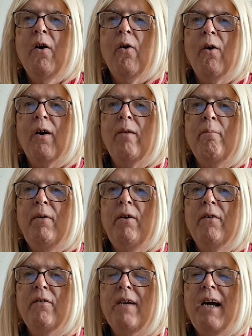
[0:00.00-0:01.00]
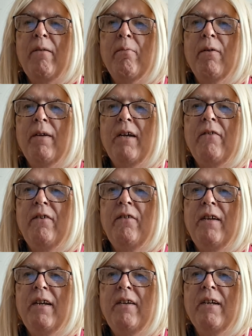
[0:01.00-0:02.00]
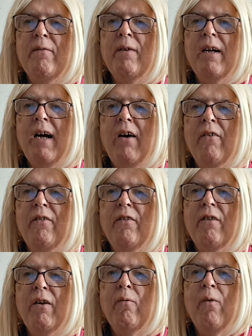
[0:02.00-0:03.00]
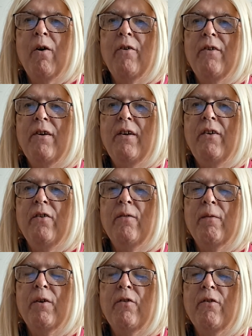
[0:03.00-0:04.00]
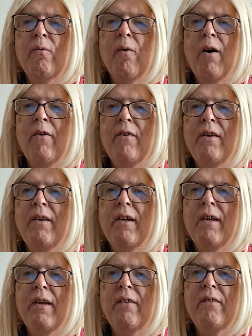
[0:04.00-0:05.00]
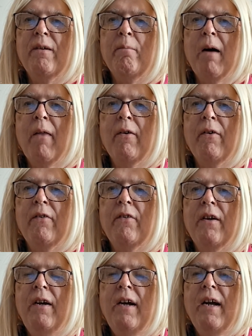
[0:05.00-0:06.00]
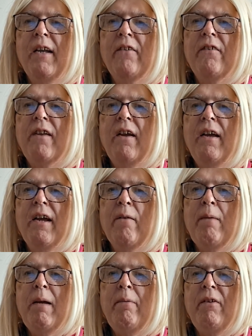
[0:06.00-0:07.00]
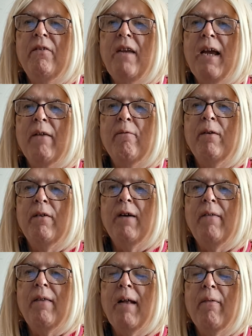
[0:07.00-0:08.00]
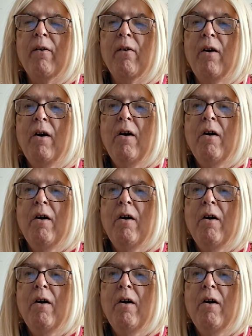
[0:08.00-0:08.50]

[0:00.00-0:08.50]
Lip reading: or a computer science program that you see at different colleges like Washington, University of Washington, and some others, and maybe Stanford like that though.